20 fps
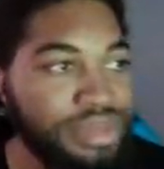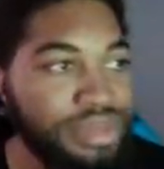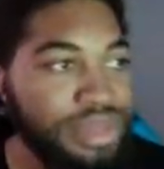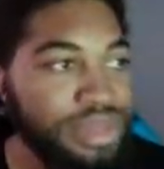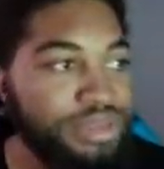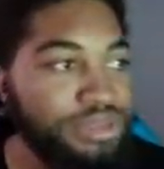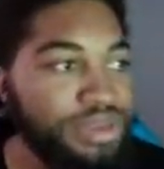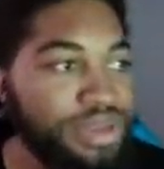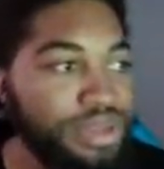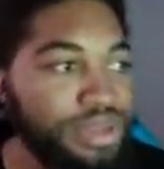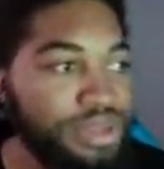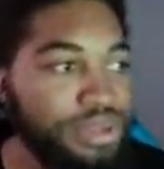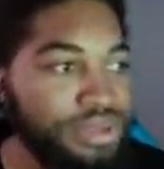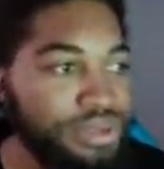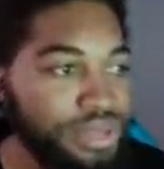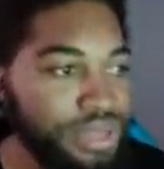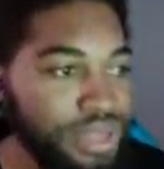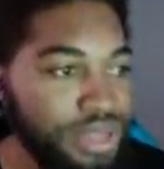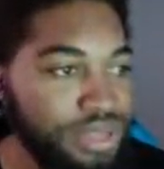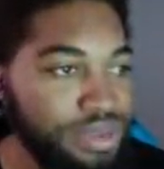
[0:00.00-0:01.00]
it's one of those
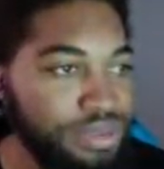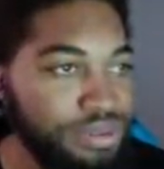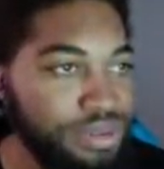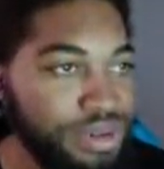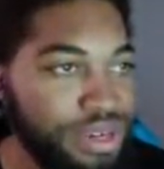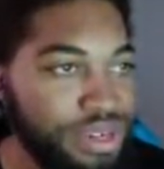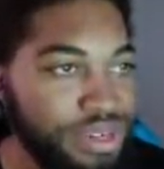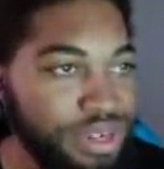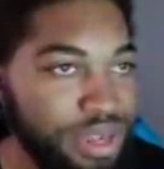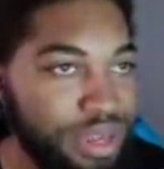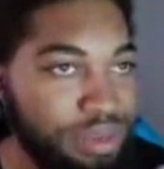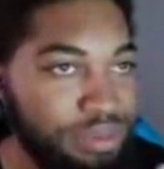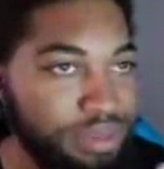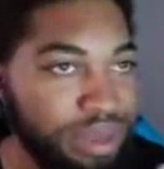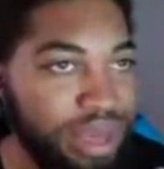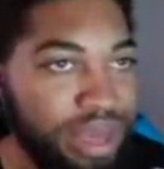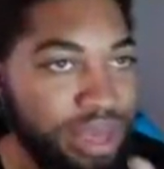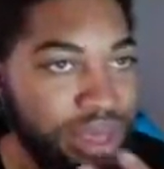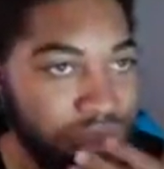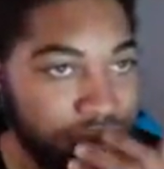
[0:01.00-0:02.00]
things where it's like,
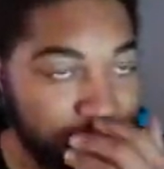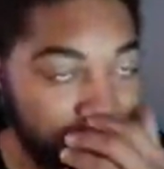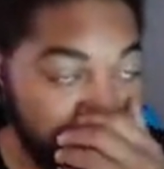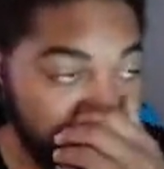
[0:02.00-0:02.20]
man.